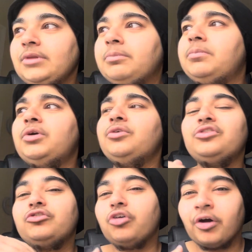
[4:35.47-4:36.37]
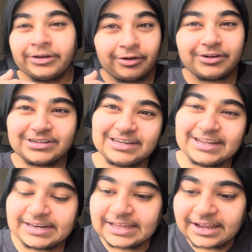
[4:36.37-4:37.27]
But I also try not to
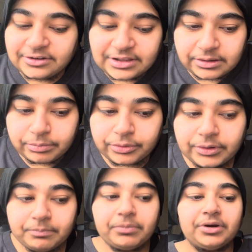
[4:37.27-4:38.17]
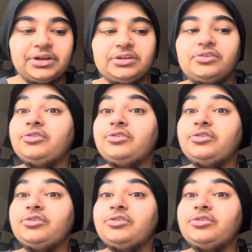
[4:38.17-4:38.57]
let it get to that point by